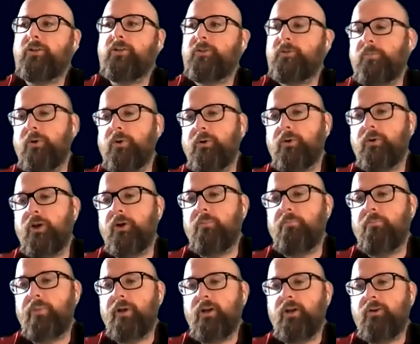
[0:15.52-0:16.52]
spoke
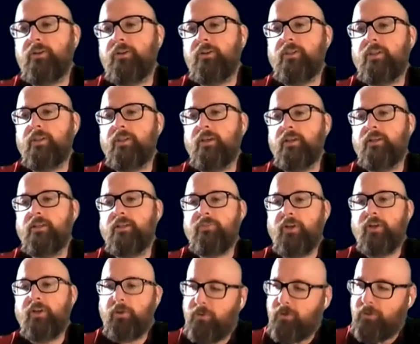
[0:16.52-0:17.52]
about the
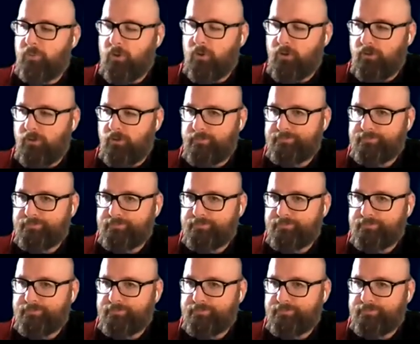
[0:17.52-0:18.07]
developer's portal.